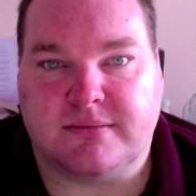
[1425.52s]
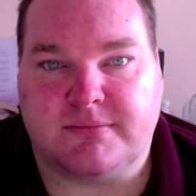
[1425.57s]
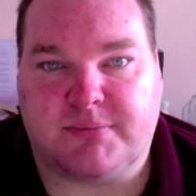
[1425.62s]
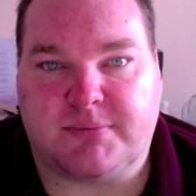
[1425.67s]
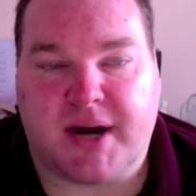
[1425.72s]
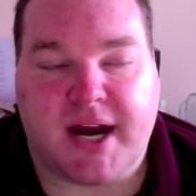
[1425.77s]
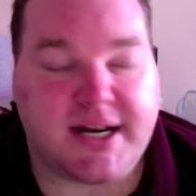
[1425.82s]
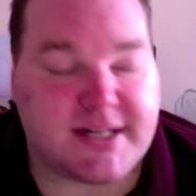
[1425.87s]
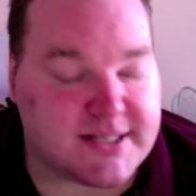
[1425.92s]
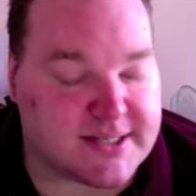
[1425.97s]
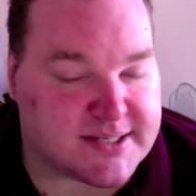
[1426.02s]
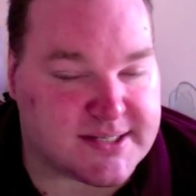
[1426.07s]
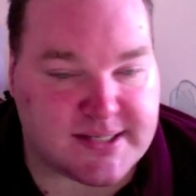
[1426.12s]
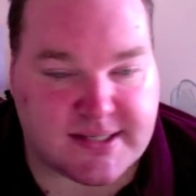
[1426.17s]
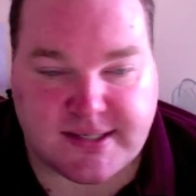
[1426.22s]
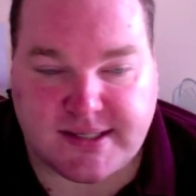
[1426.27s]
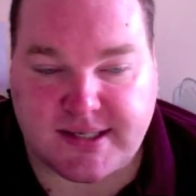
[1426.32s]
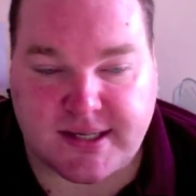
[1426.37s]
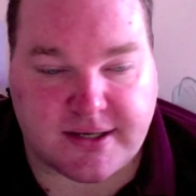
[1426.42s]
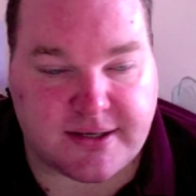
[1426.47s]
practice,
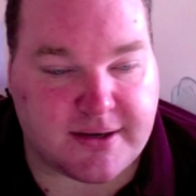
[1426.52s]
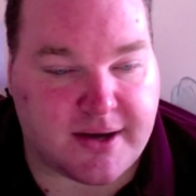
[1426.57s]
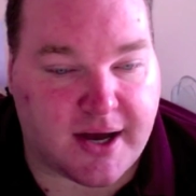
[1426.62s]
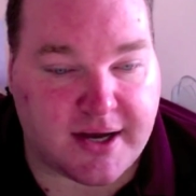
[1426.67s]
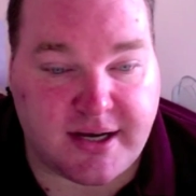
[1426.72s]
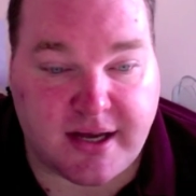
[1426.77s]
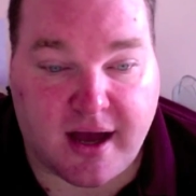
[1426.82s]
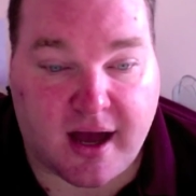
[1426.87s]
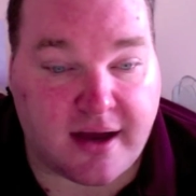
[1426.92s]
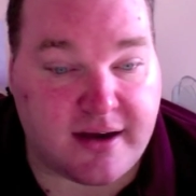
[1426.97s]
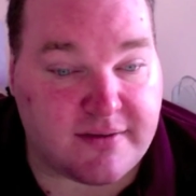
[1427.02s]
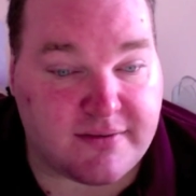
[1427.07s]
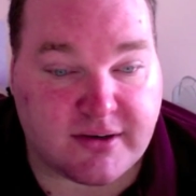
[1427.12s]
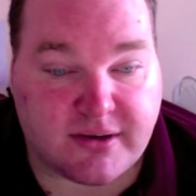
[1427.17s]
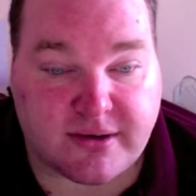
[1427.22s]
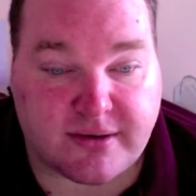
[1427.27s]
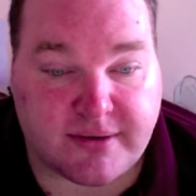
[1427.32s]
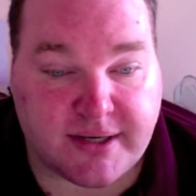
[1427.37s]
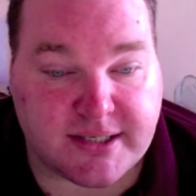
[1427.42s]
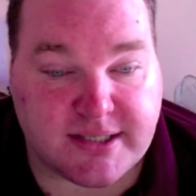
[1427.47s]
so I never
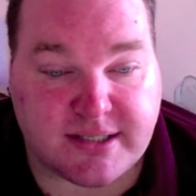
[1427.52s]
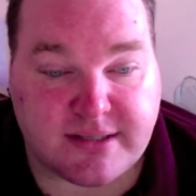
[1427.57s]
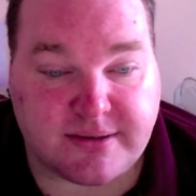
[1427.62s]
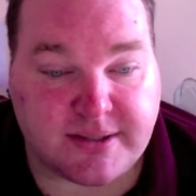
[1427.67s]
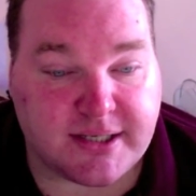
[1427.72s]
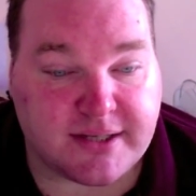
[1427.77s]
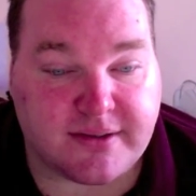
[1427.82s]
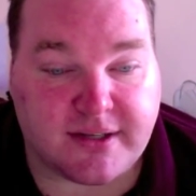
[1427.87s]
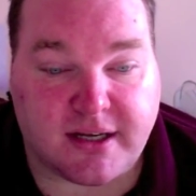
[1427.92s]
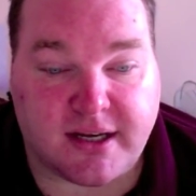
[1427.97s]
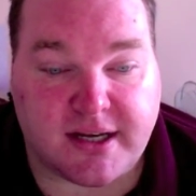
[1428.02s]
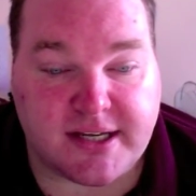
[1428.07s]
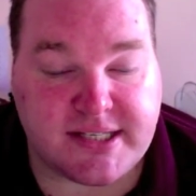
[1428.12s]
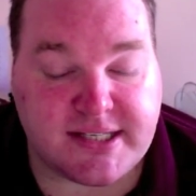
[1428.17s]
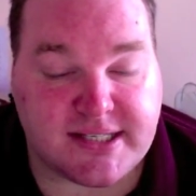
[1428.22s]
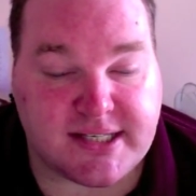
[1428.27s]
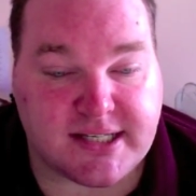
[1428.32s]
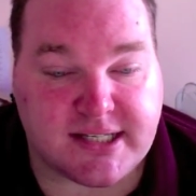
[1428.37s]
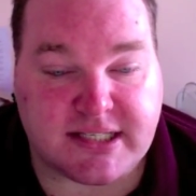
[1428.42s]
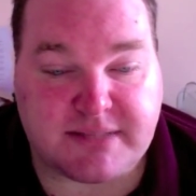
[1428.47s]
got around to doing it, and the
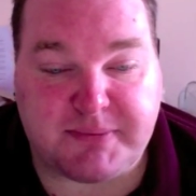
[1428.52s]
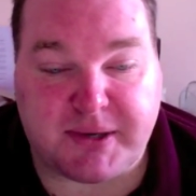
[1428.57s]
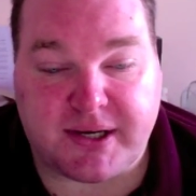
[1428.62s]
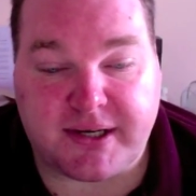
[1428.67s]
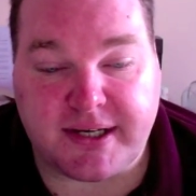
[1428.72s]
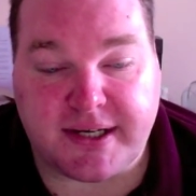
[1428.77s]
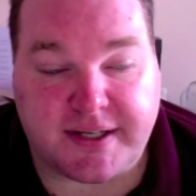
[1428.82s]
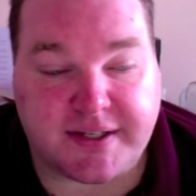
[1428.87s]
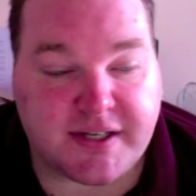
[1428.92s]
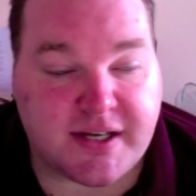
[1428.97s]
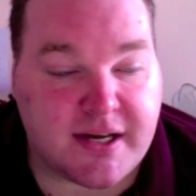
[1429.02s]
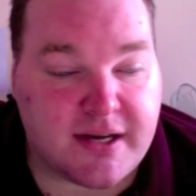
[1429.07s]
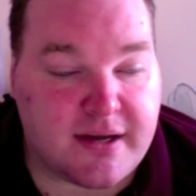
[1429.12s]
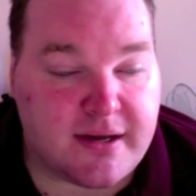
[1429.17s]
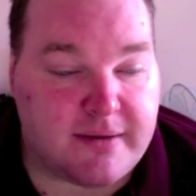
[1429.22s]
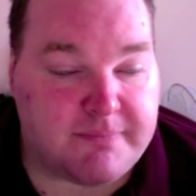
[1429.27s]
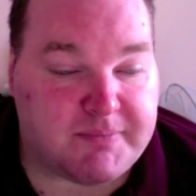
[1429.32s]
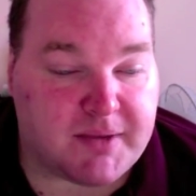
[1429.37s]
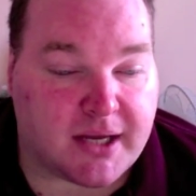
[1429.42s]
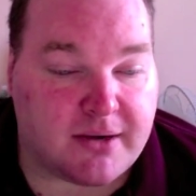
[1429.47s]
license expired.
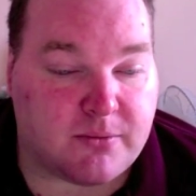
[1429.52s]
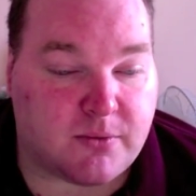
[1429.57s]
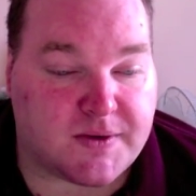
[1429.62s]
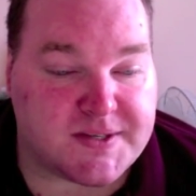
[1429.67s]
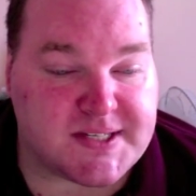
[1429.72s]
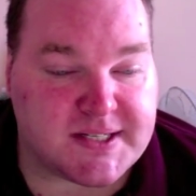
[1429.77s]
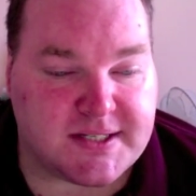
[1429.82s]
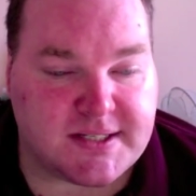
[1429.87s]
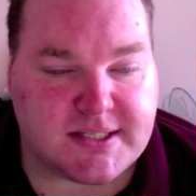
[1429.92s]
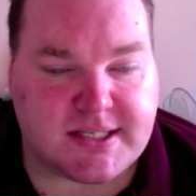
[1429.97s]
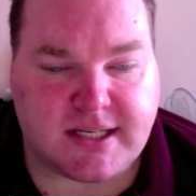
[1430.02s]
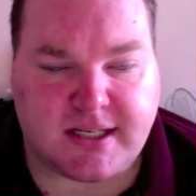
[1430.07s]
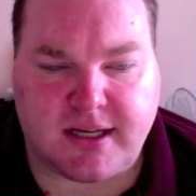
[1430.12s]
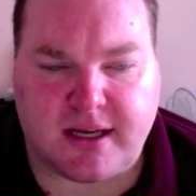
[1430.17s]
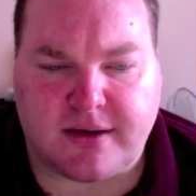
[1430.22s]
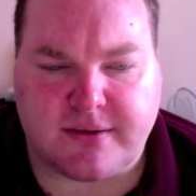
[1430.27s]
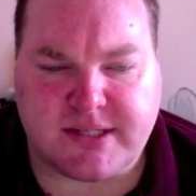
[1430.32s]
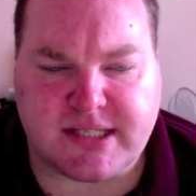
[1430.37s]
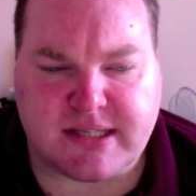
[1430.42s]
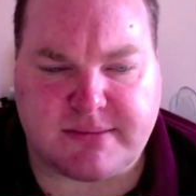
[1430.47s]
It wasn't until
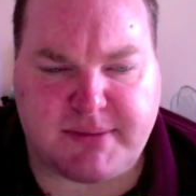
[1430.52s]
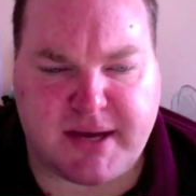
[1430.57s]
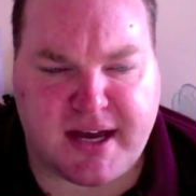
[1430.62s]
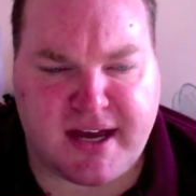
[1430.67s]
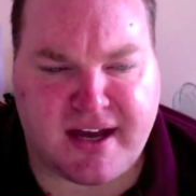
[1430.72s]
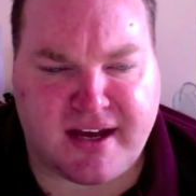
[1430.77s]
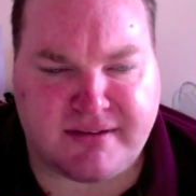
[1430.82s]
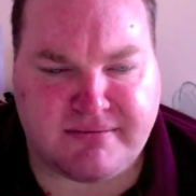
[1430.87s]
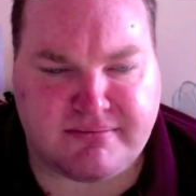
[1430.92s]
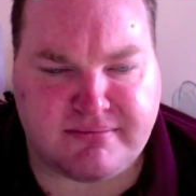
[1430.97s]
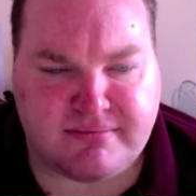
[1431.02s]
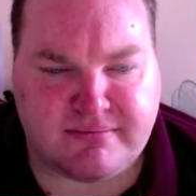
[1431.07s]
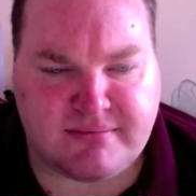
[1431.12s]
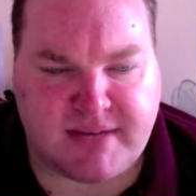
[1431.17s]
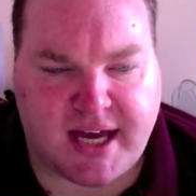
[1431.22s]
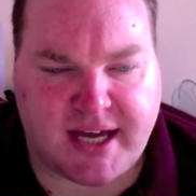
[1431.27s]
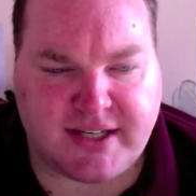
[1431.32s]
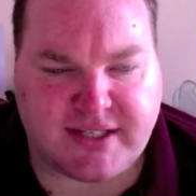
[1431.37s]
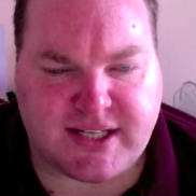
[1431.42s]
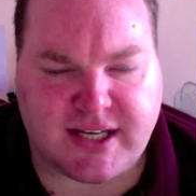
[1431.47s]
I was about
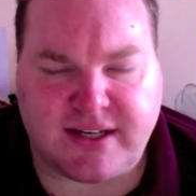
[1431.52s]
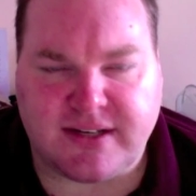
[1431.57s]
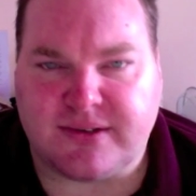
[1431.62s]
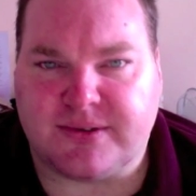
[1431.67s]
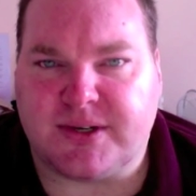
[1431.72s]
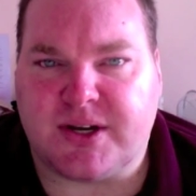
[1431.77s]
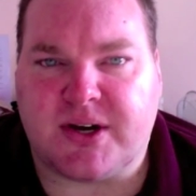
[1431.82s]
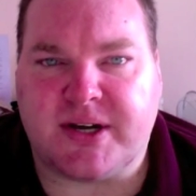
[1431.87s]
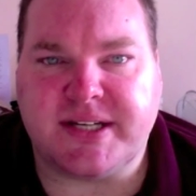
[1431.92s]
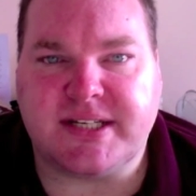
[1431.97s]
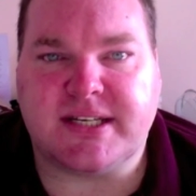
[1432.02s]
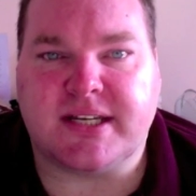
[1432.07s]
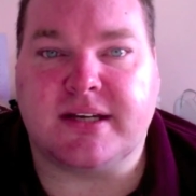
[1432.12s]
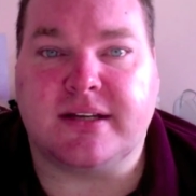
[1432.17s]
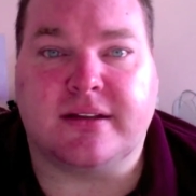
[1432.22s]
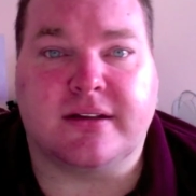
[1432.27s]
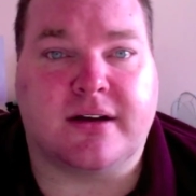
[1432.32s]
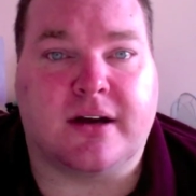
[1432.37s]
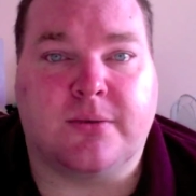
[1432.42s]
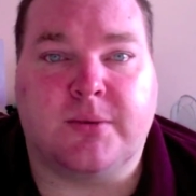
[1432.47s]
18 or
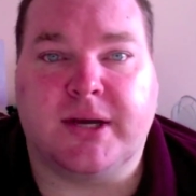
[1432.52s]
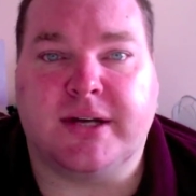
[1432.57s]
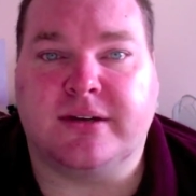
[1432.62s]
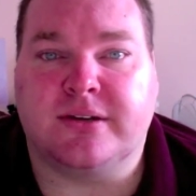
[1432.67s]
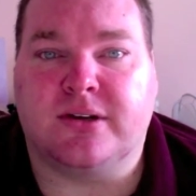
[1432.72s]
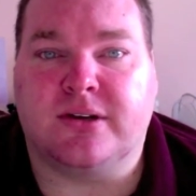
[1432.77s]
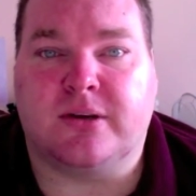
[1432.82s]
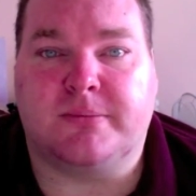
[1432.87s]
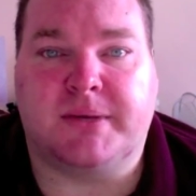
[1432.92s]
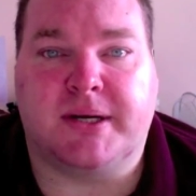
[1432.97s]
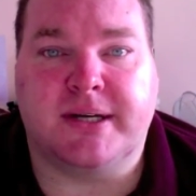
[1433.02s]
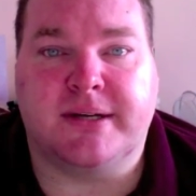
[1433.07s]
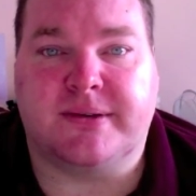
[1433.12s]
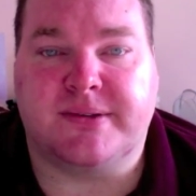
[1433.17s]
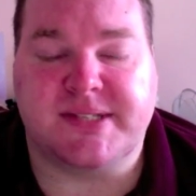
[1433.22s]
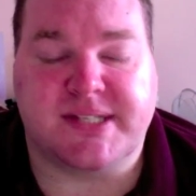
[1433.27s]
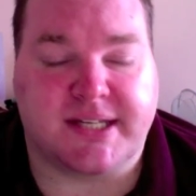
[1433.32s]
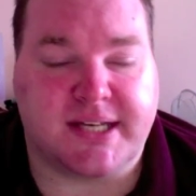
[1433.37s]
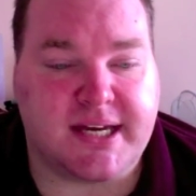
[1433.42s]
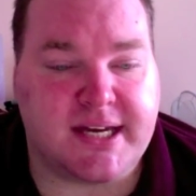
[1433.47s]
19 that I went and got my
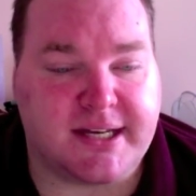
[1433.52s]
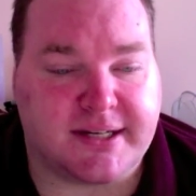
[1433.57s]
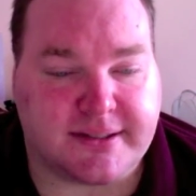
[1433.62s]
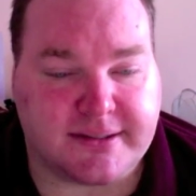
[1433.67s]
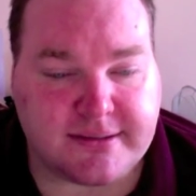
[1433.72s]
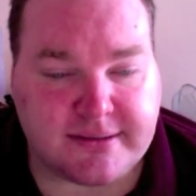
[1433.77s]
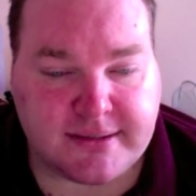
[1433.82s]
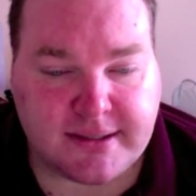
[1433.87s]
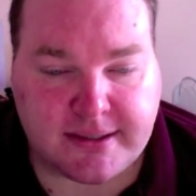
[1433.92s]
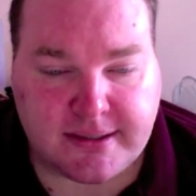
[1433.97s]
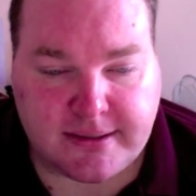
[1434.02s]
L's again.